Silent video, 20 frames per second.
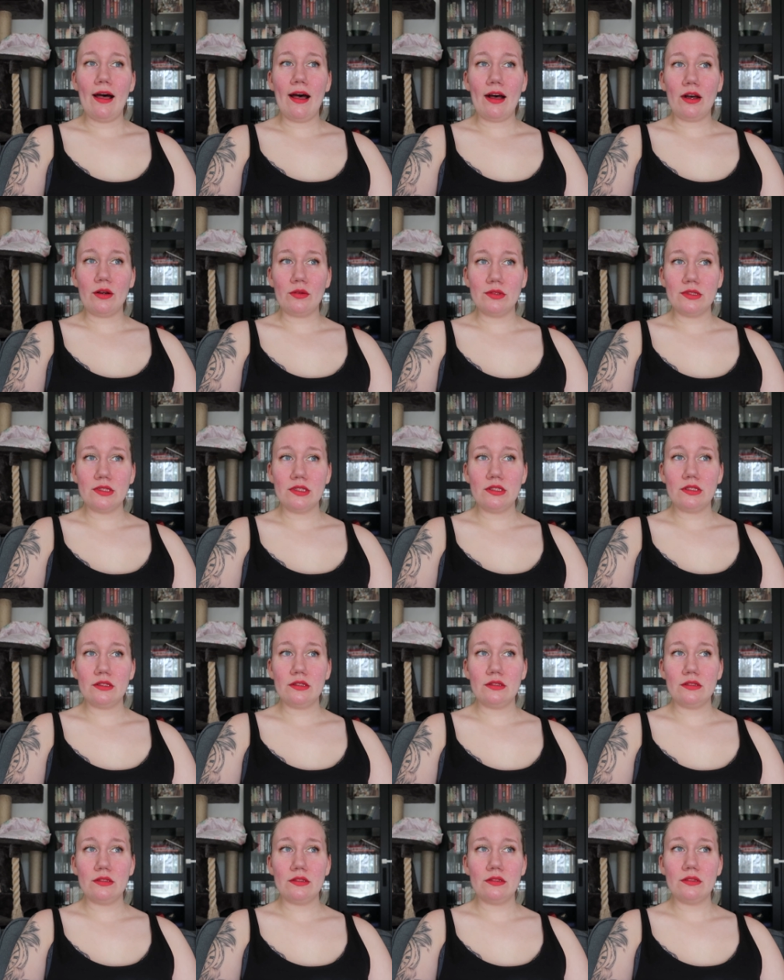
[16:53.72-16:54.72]
I will
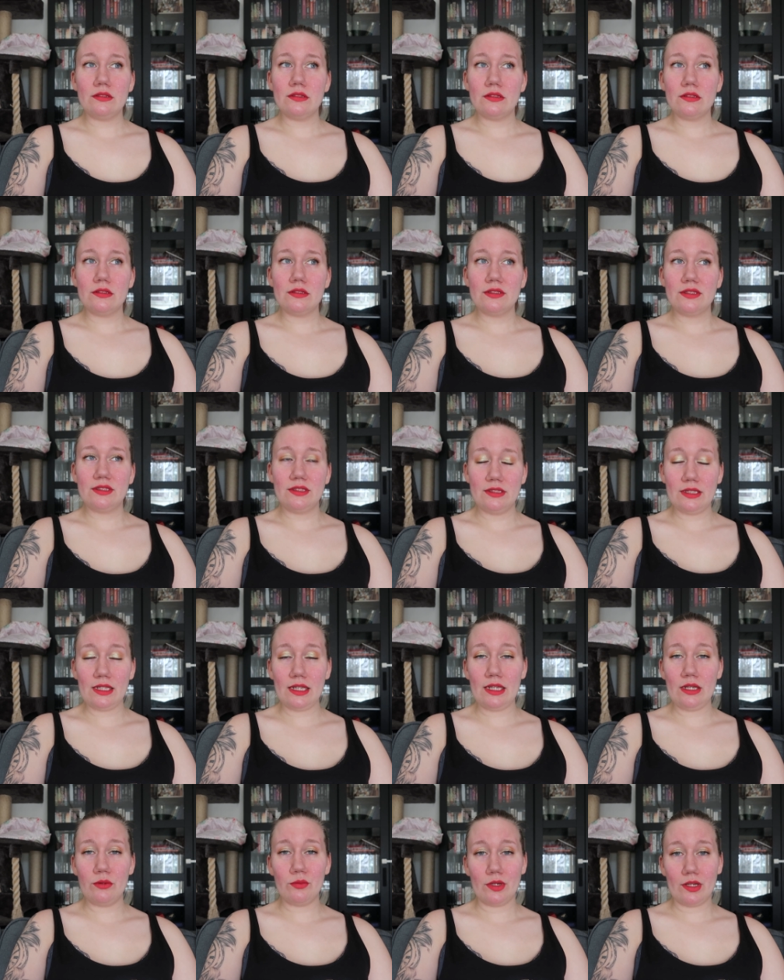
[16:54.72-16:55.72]

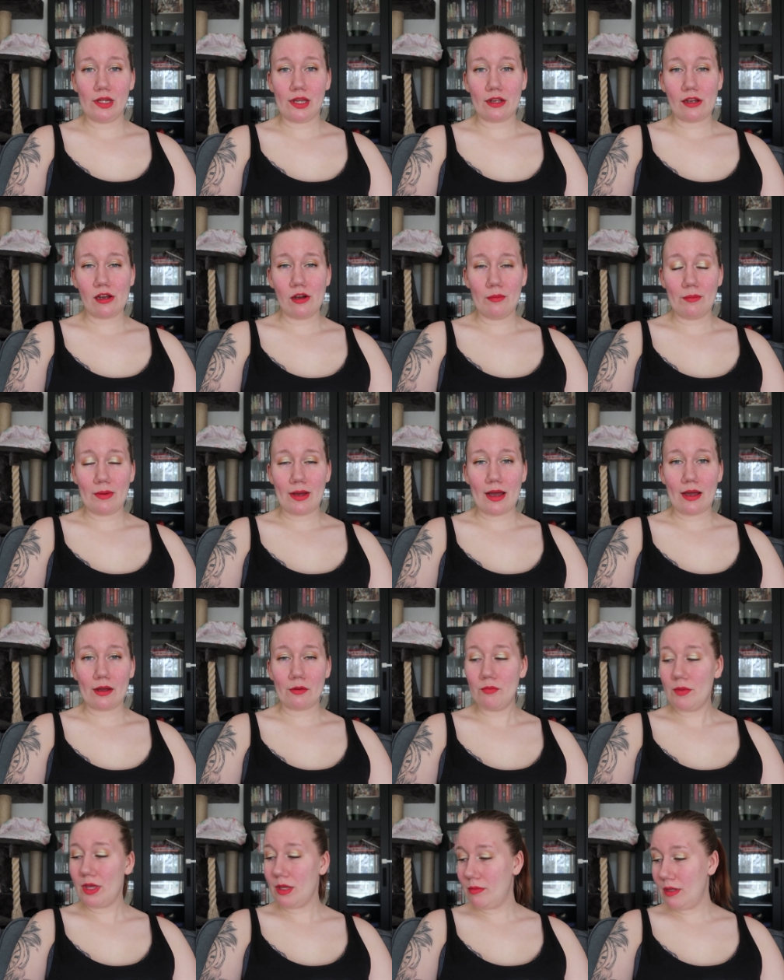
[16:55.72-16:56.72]
see when I come
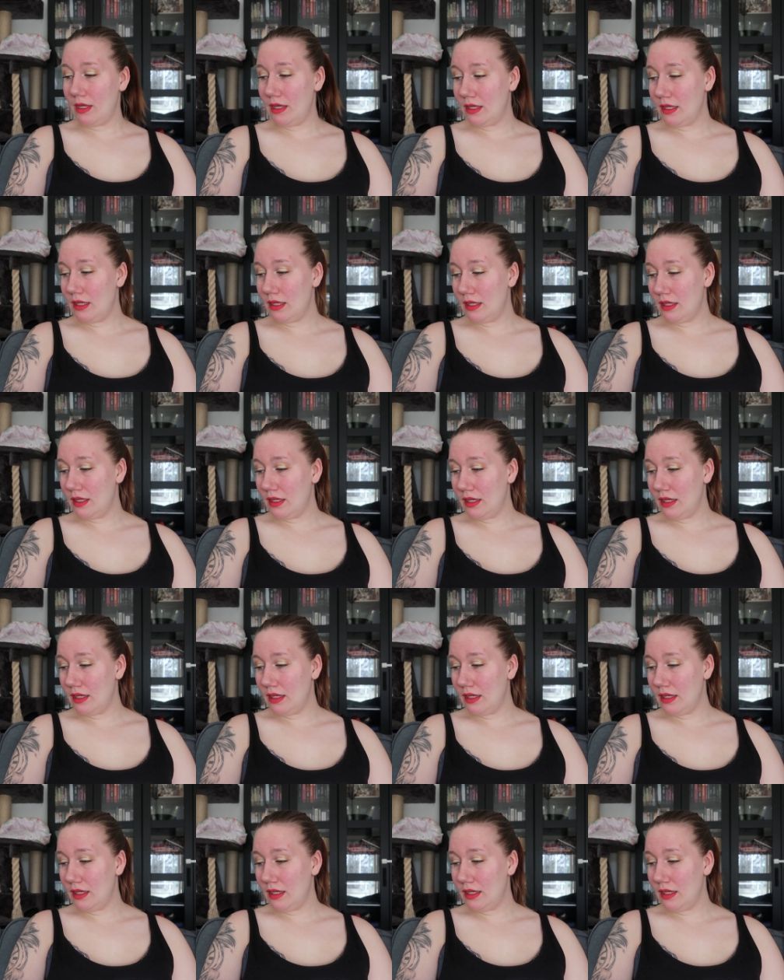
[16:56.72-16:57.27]
back maybe